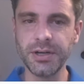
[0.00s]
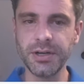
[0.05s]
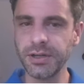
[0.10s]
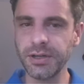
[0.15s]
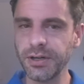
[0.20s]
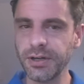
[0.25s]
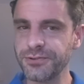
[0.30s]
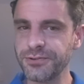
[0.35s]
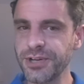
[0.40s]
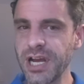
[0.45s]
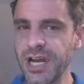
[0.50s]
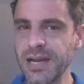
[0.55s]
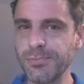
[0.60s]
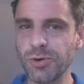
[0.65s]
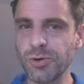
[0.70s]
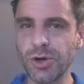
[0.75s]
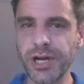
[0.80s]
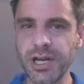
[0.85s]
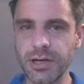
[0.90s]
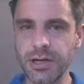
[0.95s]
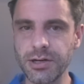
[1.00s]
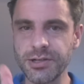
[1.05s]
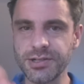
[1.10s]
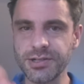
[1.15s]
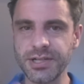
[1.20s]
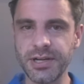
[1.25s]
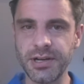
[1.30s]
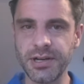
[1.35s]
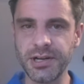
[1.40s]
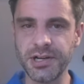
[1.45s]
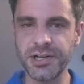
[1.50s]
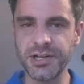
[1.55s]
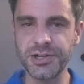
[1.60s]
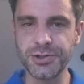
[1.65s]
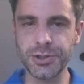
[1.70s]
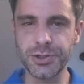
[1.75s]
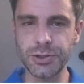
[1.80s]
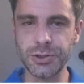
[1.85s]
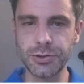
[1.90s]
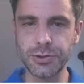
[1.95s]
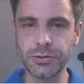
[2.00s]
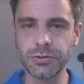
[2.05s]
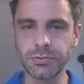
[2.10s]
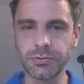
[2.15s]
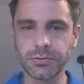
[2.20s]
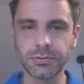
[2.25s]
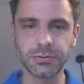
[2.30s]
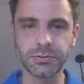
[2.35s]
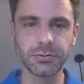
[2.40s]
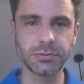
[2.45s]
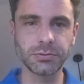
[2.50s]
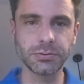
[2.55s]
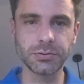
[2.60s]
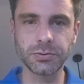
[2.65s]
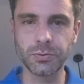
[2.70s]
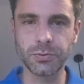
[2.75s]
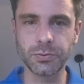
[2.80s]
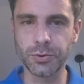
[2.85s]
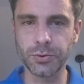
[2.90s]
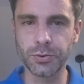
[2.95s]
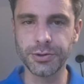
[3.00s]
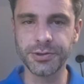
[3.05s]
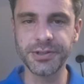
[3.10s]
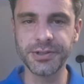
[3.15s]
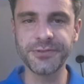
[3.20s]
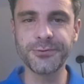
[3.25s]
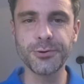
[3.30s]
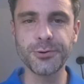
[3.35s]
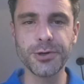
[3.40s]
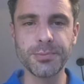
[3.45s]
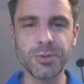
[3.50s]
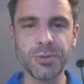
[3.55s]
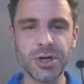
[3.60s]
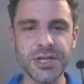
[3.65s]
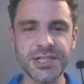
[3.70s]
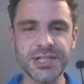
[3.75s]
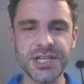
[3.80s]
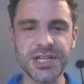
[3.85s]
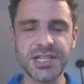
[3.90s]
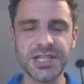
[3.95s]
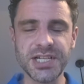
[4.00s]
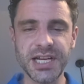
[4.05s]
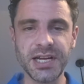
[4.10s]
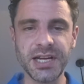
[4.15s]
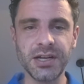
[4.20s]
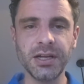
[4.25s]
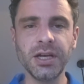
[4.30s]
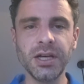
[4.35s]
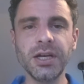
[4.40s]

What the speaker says: of typewriters and a new world of word processing.